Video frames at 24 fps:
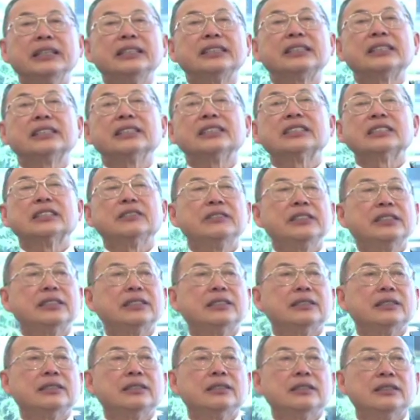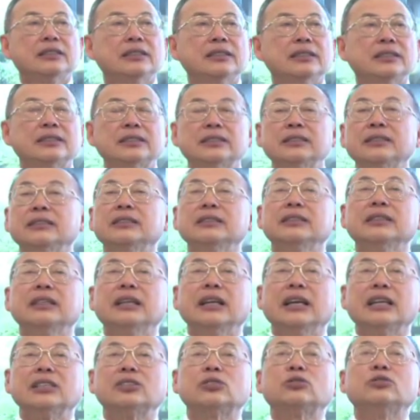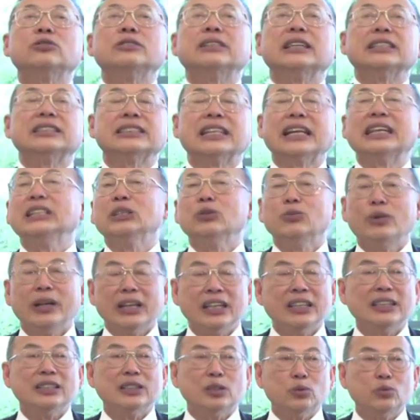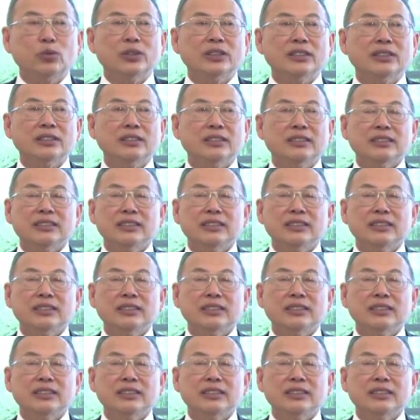medical service is as good as anywhere in the world.